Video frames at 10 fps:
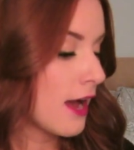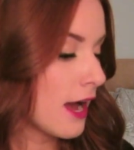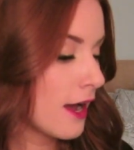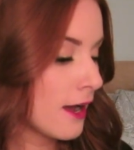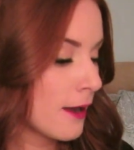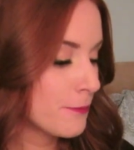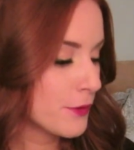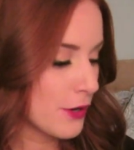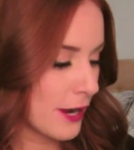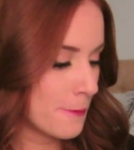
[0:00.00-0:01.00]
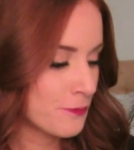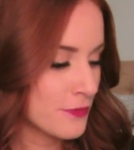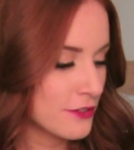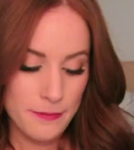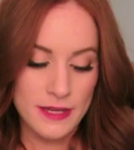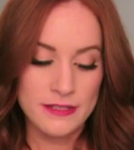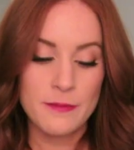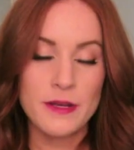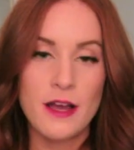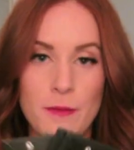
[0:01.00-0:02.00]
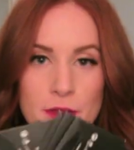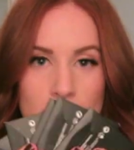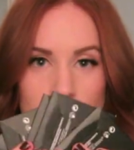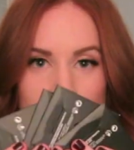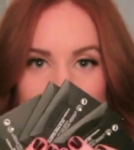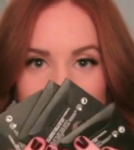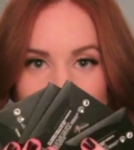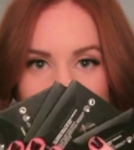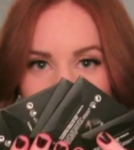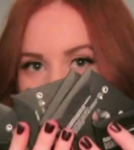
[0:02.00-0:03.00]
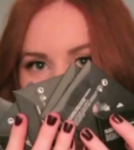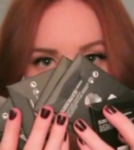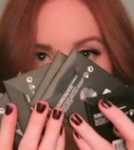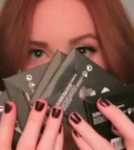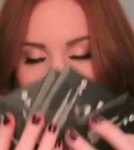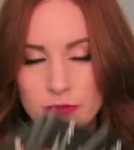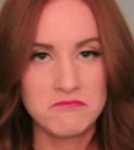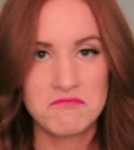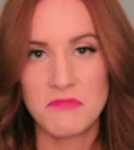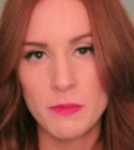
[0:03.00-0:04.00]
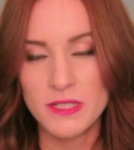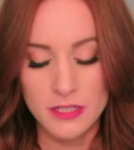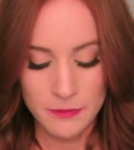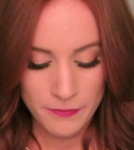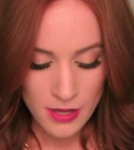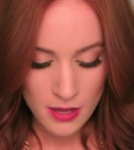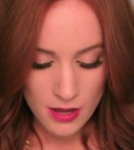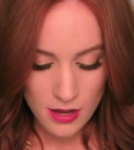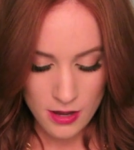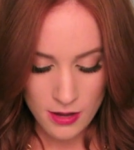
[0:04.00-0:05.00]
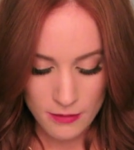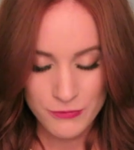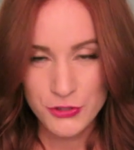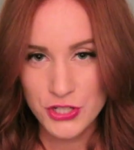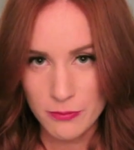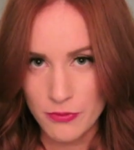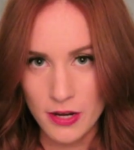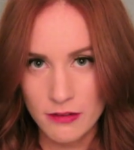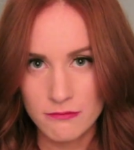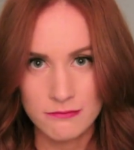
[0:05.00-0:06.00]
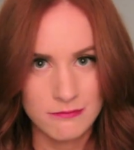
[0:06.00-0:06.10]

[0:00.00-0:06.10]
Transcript: Uh, okay. Picked up a couple eyeshadows, just a few, no big deal. Um, they're cheap, right?